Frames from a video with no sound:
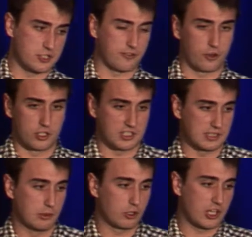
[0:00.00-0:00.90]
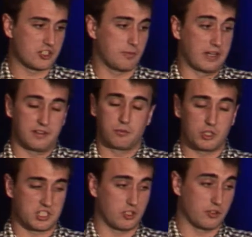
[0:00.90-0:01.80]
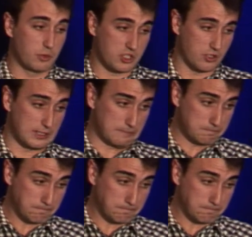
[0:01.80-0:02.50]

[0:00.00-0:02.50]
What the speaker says: of course, the table location, but we saw that